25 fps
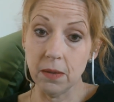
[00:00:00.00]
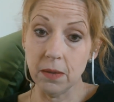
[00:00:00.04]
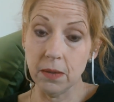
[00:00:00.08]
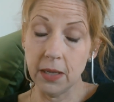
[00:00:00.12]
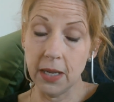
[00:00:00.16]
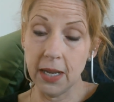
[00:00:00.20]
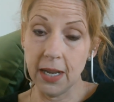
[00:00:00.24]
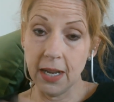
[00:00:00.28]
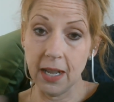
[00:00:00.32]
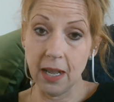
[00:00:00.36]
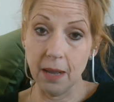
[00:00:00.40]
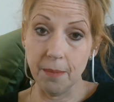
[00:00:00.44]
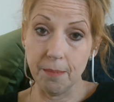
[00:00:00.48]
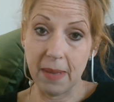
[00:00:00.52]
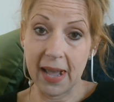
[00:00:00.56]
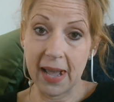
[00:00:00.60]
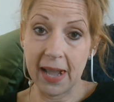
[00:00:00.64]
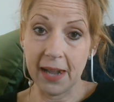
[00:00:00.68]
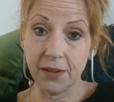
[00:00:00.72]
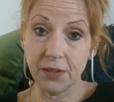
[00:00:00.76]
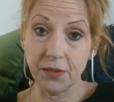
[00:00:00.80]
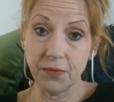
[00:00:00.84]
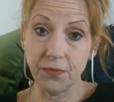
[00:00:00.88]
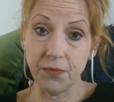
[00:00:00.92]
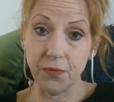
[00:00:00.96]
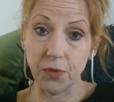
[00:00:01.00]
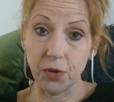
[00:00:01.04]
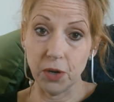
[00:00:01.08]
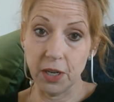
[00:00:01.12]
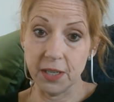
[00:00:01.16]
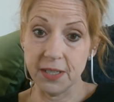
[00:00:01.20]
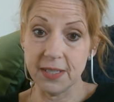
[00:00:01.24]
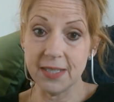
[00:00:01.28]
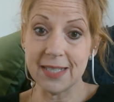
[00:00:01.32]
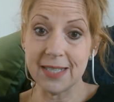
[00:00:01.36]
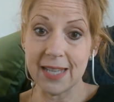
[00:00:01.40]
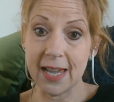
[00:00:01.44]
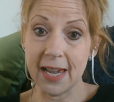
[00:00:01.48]
and come back for a
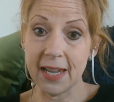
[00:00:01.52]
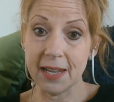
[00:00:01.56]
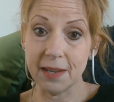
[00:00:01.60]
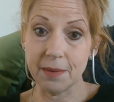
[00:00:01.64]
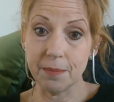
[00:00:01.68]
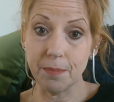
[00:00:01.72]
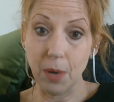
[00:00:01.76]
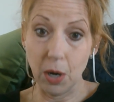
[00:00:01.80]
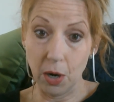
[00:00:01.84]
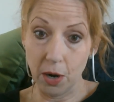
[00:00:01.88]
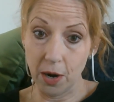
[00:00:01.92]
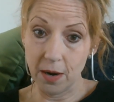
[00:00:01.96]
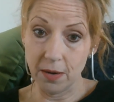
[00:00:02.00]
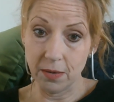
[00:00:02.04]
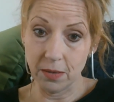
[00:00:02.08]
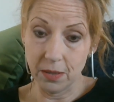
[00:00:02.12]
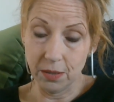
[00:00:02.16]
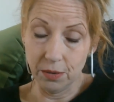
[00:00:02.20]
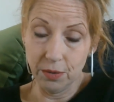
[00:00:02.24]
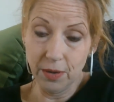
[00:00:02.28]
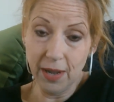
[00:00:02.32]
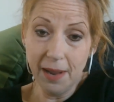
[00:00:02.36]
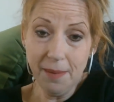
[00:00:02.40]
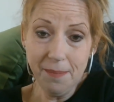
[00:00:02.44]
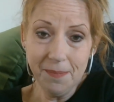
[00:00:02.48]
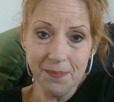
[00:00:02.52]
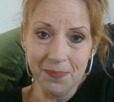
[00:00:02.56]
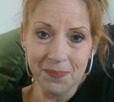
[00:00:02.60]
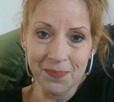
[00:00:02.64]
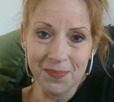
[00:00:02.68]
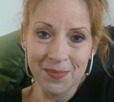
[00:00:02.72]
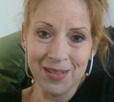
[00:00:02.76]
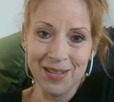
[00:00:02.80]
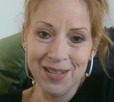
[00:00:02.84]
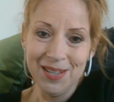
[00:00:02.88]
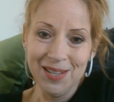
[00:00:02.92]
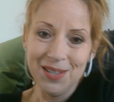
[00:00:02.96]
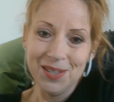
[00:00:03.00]
second part, okay?
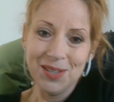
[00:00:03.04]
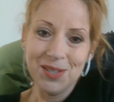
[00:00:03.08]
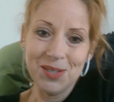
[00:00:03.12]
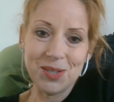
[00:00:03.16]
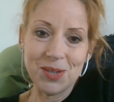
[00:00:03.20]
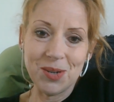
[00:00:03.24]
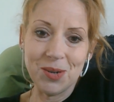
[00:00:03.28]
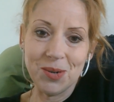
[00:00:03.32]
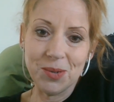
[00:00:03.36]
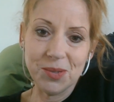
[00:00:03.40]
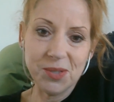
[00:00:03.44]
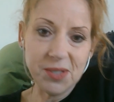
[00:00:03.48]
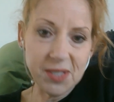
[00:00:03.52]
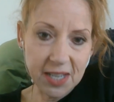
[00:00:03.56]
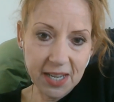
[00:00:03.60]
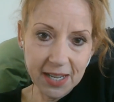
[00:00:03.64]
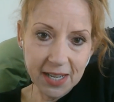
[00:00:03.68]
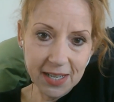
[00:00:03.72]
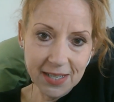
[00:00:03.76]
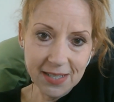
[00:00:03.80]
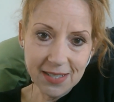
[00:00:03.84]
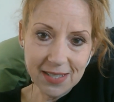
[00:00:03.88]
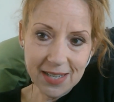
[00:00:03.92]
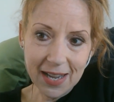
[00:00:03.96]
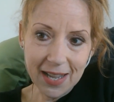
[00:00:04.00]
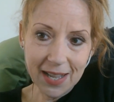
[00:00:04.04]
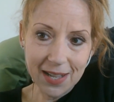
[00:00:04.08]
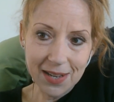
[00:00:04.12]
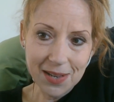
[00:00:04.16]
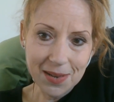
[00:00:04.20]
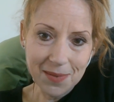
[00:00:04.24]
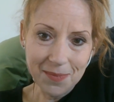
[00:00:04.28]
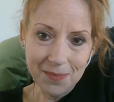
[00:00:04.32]
So see you in a second.